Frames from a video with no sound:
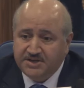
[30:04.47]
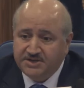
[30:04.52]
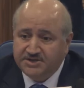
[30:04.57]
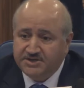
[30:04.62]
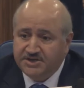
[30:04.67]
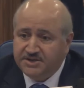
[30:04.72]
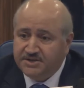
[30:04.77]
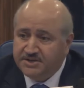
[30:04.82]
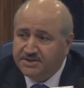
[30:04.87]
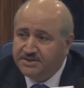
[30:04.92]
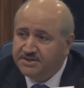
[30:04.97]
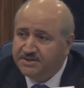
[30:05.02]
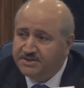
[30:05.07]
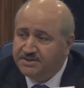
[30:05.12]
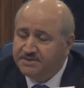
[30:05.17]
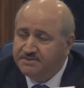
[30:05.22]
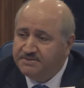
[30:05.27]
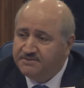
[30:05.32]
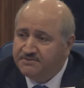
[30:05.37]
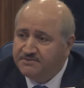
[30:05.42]
region,
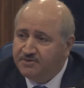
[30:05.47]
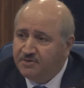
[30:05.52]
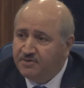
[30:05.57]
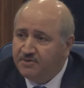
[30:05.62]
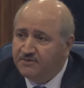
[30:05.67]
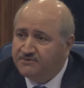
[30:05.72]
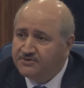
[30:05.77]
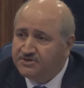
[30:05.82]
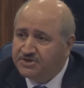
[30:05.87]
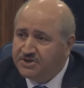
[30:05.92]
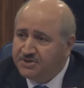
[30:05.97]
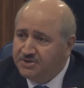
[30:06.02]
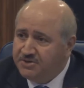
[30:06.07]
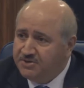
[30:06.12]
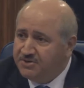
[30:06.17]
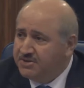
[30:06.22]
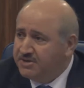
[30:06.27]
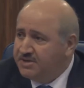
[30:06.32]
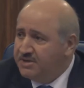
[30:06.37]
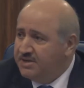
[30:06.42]
full of
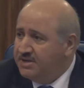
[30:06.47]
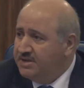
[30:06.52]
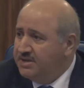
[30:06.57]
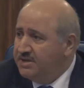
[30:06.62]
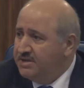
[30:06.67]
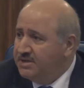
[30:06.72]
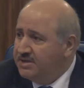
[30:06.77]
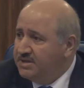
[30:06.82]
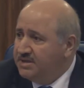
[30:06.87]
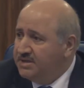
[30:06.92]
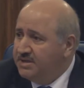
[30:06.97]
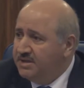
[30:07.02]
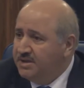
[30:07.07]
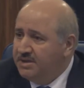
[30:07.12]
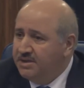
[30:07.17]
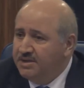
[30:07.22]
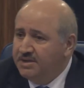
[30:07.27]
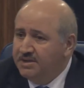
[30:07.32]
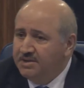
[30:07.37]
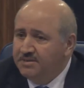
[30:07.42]
security,
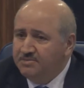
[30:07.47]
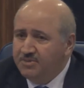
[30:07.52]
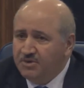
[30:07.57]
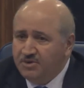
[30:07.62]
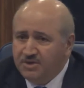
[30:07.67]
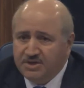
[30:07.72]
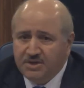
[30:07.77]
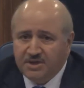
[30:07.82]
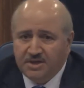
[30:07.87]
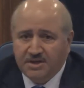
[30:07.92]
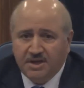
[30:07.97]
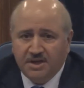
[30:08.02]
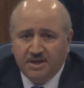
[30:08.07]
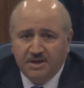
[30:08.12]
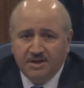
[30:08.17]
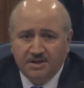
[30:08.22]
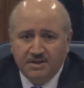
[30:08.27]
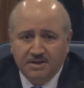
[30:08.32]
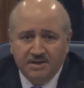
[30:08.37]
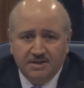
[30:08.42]

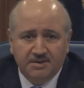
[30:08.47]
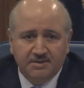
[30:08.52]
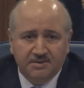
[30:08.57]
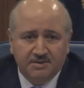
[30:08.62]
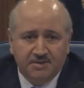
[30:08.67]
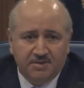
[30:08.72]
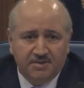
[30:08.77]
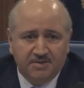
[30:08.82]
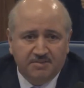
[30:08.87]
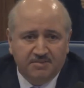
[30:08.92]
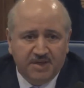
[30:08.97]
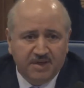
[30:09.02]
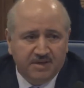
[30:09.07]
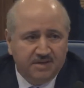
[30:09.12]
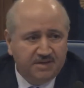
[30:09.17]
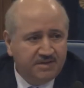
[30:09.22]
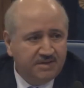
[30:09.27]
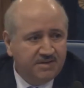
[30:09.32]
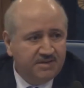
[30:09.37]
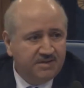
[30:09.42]
political, economic,
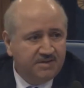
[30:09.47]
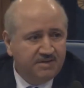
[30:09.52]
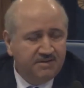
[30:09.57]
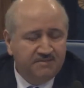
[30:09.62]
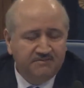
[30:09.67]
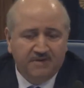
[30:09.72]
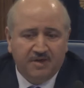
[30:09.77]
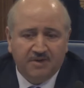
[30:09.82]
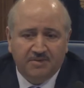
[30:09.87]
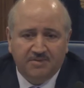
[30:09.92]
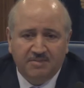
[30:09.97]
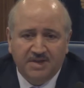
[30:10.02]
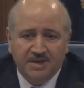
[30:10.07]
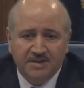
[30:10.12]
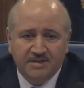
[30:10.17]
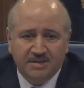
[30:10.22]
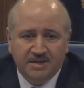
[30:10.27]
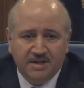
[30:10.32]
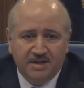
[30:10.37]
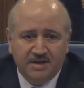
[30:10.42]

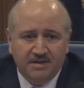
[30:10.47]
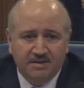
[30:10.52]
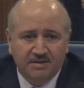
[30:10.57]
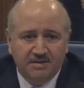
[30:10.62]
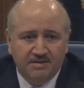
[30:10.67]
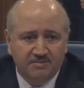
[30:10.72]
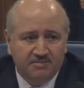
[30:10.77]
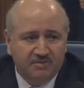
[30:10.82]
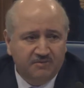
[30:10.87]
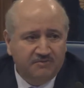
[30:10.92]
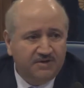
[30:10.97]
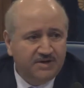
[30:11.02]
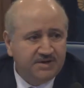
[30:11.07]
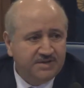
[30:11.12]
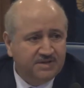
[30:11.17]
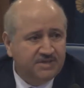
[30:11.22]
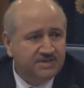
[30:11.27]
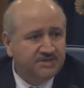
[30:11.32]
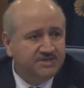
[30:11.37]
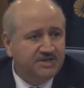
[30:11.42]
environmental,
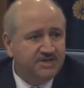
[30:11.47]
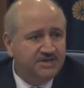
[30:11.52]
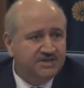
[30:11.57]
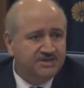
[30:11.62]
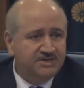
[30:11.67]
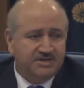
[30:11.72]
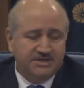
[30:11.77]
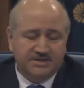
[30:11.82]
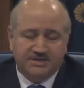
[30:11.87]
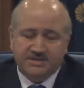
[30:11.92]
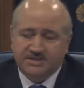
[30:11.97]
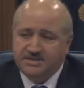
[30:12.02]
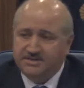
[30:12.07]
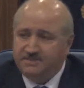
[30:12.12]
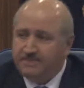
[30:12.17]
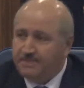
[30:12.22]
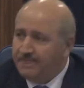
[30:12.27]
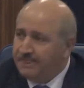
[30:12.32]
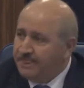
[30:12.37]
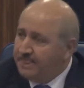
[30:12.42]
poverty challenges.
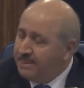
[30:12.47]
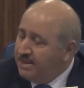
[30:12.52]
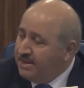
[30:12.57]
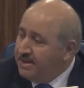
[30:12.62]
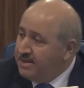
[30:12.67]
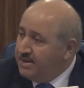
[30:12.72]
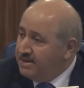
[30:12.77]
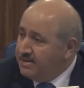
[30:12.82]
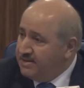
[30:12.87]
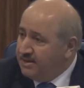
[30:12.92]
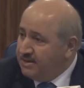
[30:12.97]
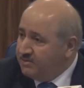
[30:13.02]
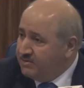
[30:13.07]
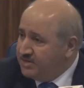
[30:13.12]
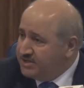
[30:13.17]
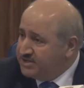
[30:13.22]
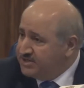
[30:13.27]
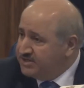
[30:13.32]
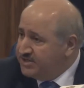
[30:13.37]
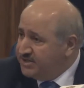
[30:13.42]
The
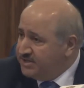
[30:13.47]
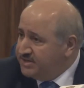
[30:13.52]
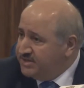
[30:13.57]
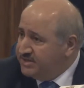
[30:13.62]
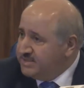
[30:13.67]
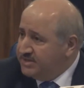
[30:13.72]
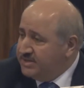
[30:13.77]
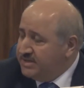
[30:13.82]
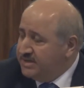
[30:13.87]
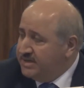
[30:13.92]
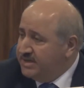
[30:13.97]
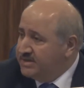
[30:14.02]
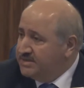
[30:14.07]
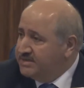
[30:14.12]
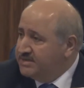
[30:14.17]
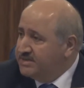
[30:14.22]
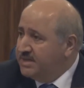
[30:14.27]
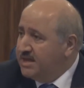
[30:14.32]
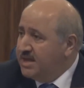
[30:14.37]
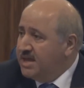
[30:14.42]
question
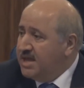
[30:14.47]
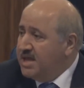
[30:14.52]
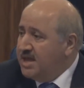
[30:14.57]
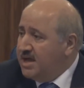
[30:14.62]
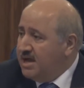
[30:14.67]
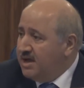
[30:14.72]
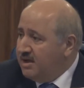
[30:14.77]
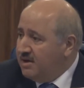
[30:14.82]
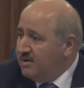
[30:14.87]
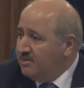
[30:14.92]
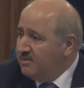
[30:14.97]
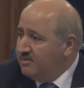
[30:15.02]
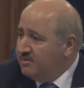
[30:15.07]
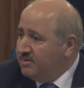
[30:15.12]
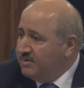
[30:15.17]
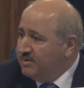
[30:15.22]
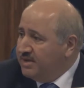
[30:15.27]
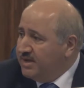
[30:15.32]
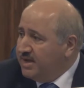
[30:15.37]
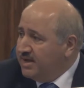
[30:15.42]
is, how
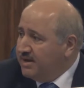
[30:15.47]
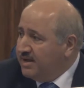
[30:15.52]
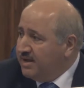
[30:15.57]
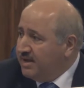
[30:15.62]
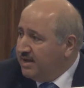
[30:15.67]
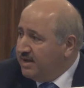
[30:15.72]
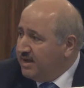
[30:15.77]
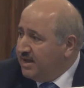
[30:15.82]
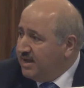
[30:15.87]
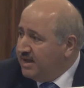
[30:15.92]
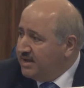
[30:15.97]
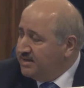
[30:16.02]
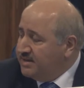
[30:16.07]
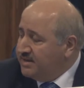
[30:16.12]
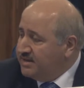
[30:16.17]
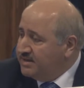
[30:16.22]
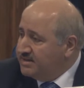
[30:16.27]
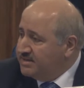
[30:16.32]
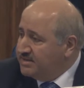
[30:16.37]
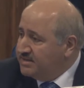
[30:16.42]
are we going to
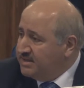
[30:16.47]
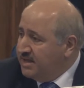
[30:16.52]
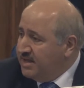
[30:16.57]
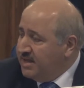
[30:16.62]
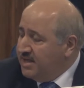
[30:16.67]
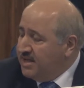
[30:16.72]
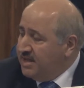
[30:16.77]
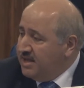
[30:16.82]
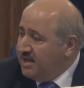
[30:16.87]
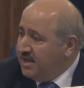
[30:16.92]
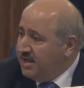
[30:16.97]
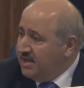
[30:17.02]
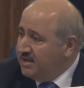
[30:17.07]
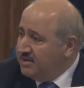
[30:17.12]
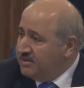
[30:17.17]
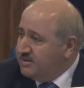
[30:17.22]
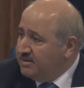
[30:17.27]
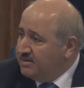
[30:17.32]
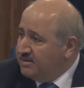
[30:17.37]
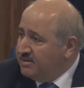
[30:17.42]
address
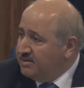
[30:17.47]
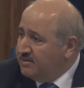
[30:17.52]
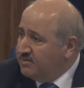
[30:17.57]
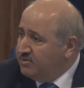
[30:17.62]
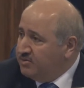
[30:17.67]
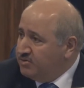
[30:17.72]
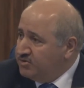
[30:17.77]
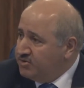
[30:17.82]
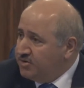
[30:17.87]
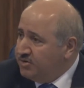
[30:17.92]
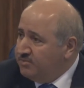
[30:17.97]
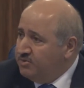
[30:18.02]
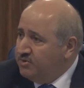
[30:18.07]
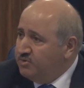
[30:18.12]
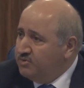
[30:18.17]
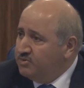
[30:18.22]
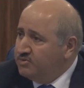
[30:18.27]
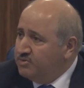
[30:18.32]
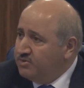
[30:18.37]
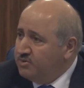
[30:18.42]
and
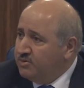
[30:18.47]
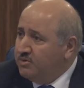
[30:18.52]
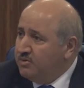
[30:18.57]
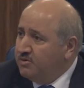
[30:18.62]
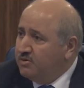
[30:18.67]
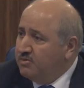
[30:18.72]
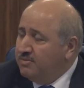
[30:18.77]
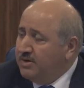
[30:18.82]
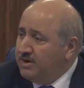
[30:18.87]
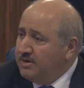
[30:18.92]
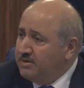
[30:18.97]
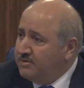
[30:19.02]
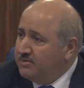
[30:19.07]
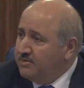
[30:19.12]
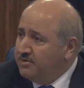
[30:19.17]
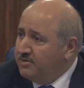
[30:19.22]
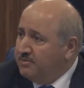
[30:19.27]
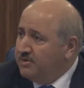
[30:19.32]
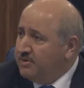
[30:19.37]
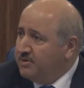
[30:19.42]
contribute to global
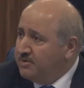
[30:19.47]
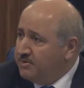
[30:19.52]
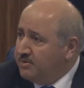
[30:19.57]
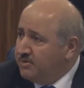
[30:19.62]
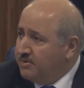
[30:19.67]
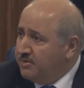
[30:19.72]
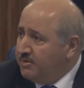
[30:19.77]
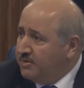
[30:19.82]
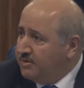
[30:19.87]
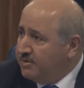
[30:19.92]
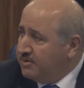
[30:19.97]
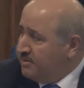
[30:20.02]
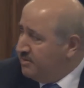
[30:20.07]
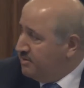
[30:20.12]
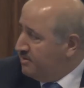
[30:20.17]
economic growth